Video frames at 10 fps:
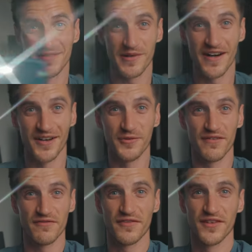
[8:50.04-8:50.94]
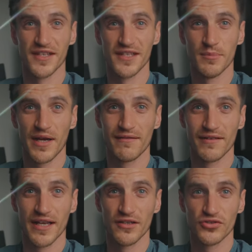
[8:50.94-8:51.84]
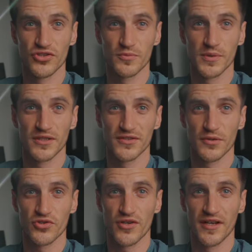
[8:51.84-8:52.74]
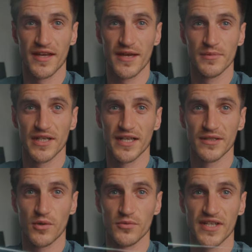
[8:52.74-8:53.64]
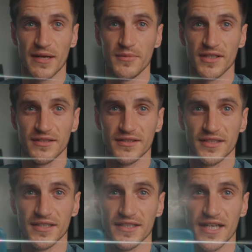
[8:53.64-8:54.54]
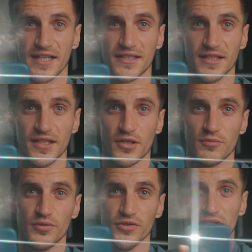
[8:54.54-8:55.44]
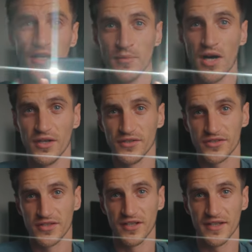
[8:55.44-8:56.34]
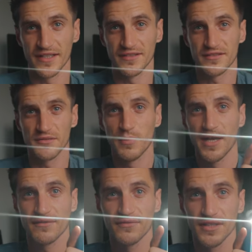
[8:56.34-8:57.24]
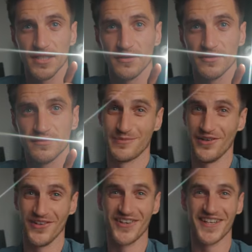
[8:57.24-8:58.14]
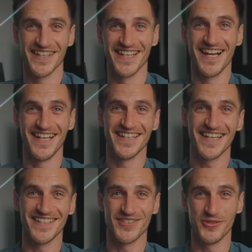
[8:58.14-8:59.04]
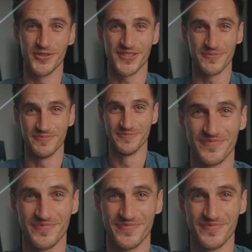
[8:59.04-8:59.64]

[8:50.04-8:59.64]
But I went for the parallel just because I was trying to emulate what was happening in that Bruno Mars and Anderson Pack video. But look at that, that is awesome.